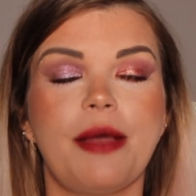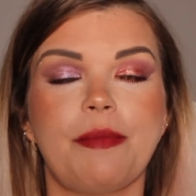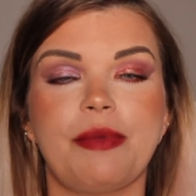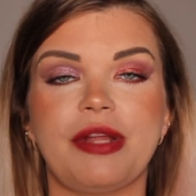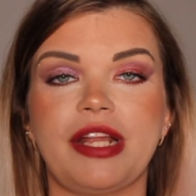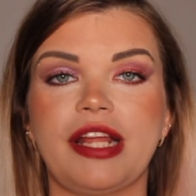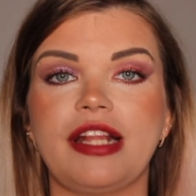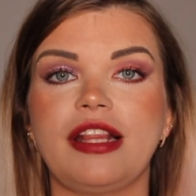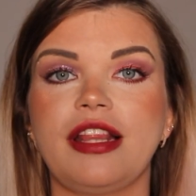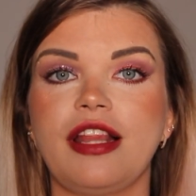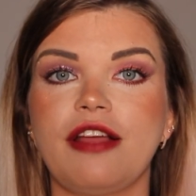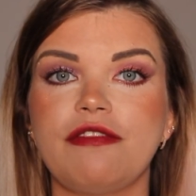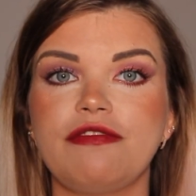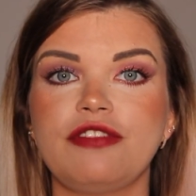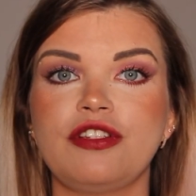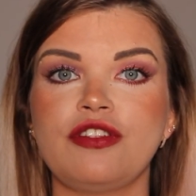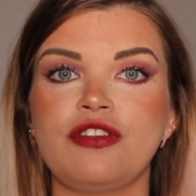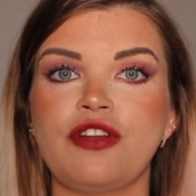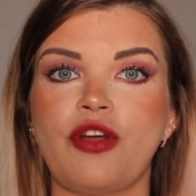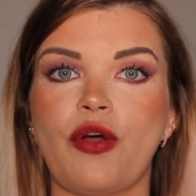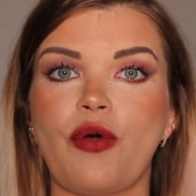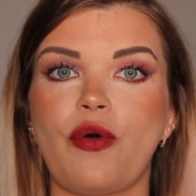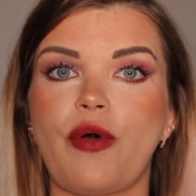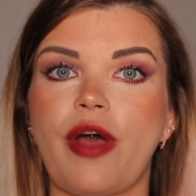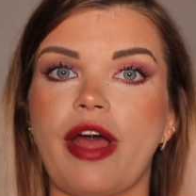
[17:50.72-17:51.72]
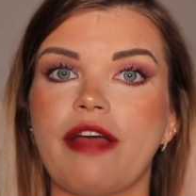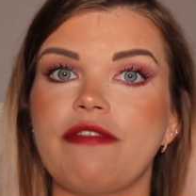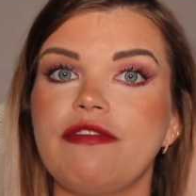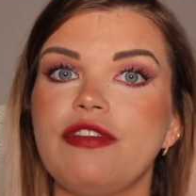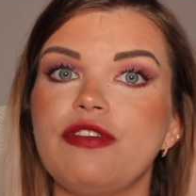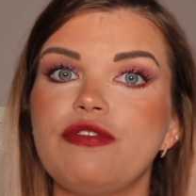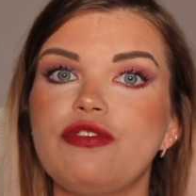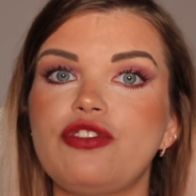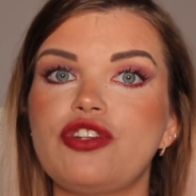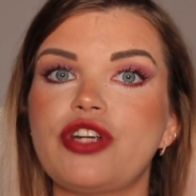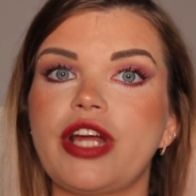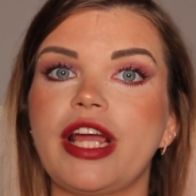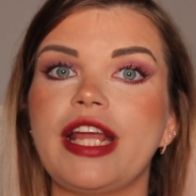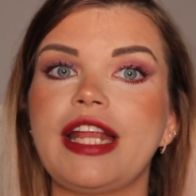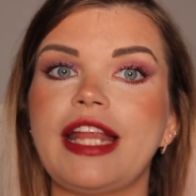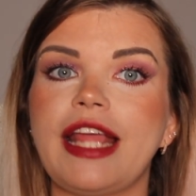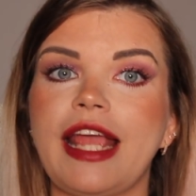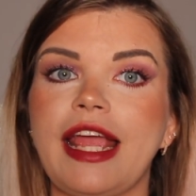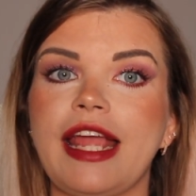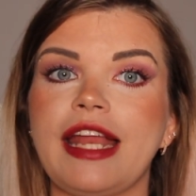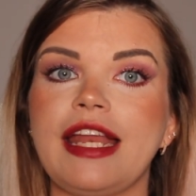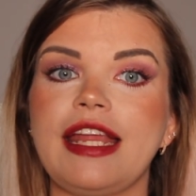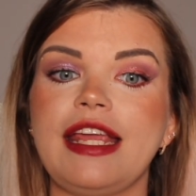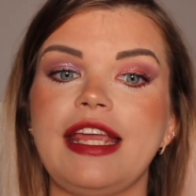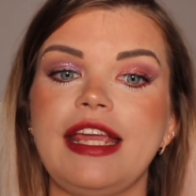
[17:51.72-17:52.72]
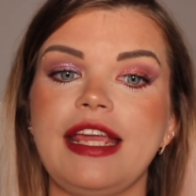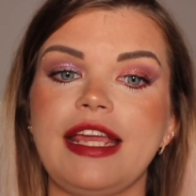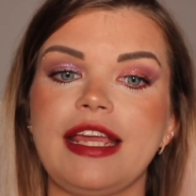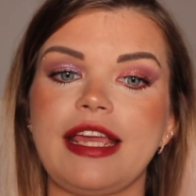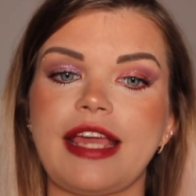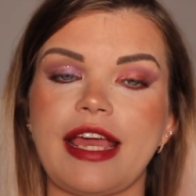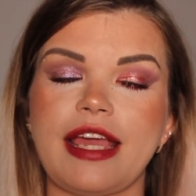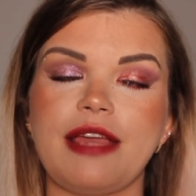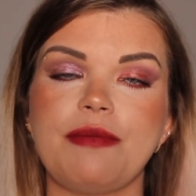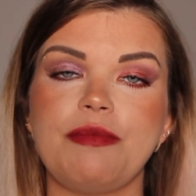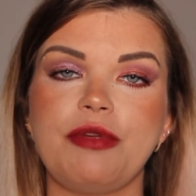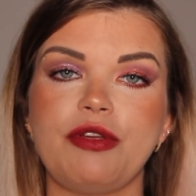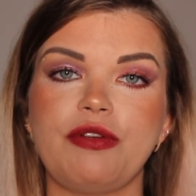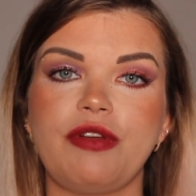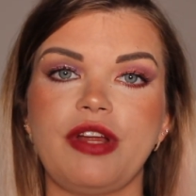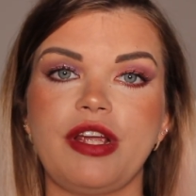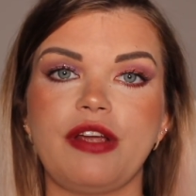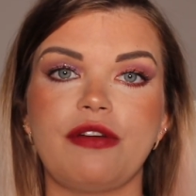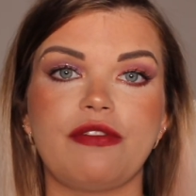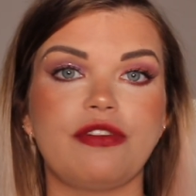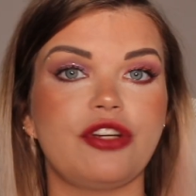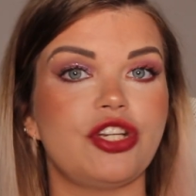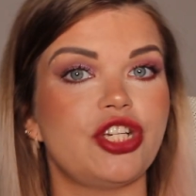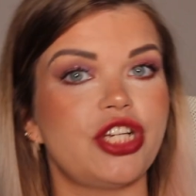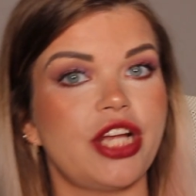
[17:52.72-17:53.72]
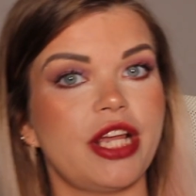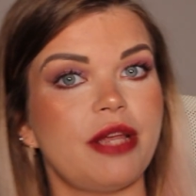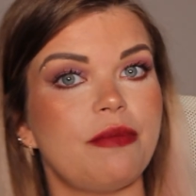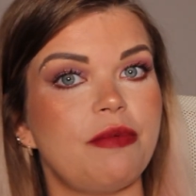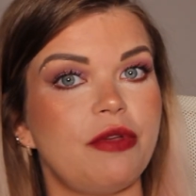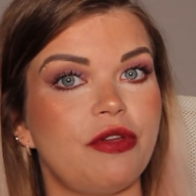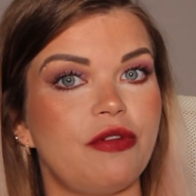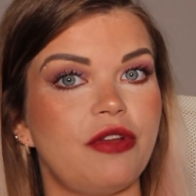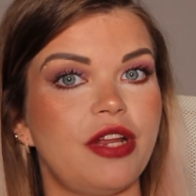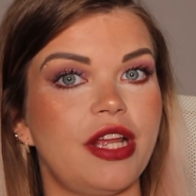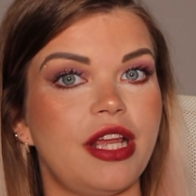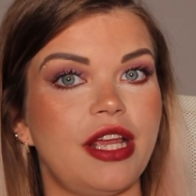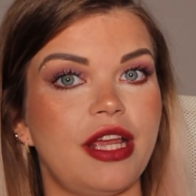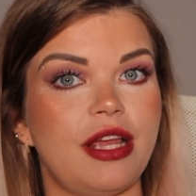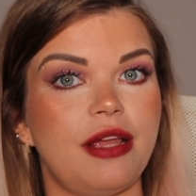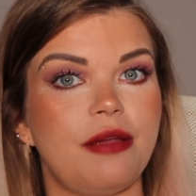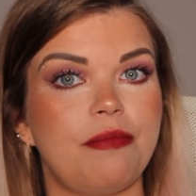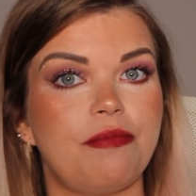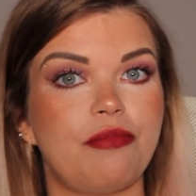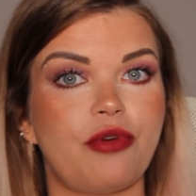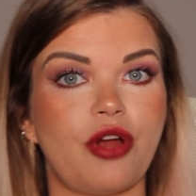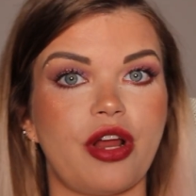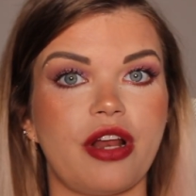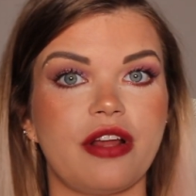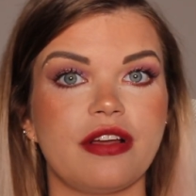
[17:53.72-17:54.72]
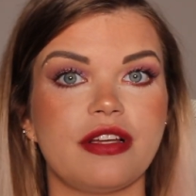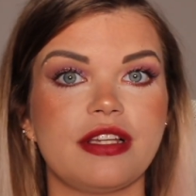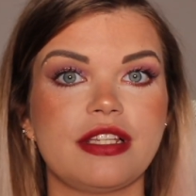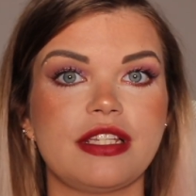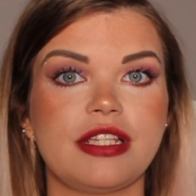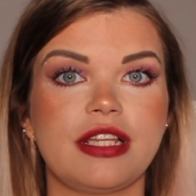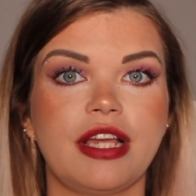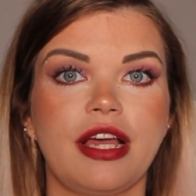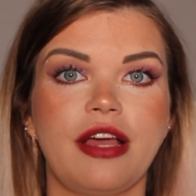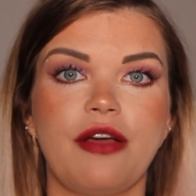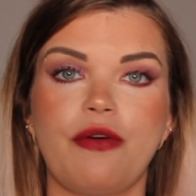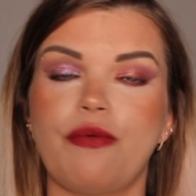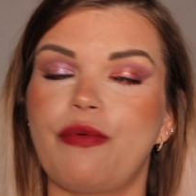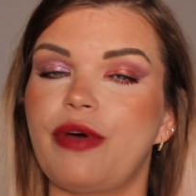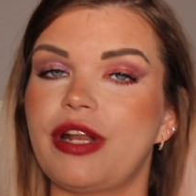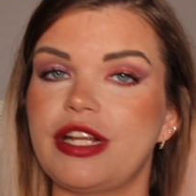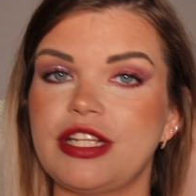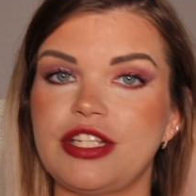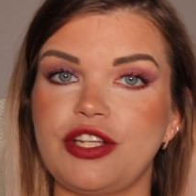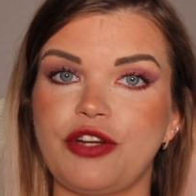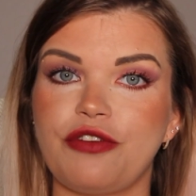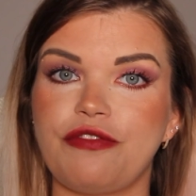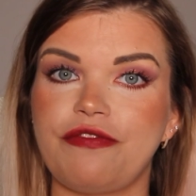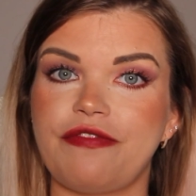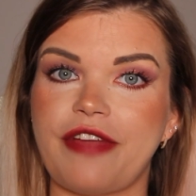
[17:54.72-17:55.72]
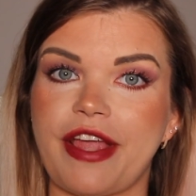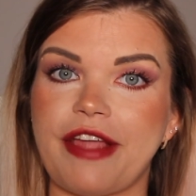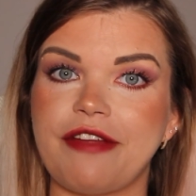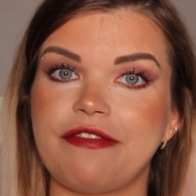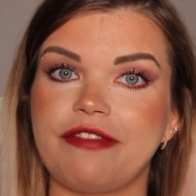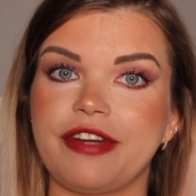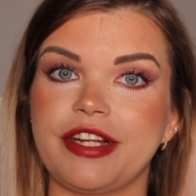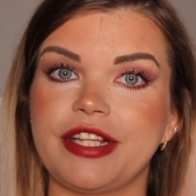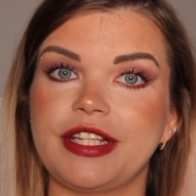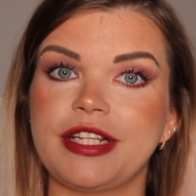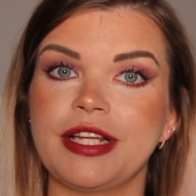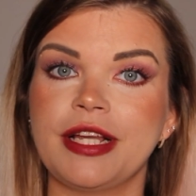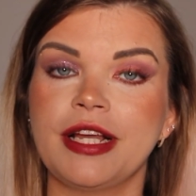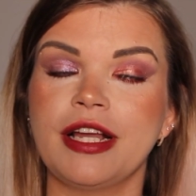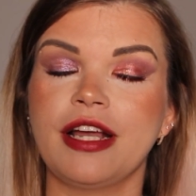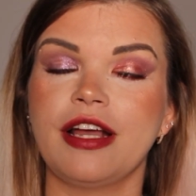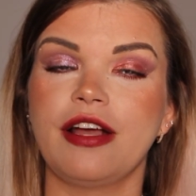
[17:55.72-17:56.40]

But I'd love to know, have you tried any K-beauty or J-beauty products? What is your favorite?